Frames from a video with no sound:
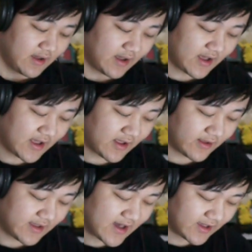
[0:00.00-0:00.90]
Uh,
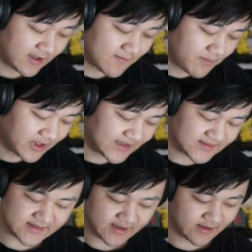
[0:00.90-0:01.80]
yeah, him
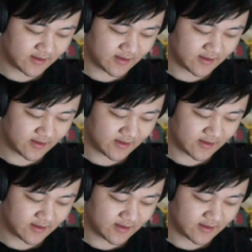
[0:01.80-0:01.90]
plus uh,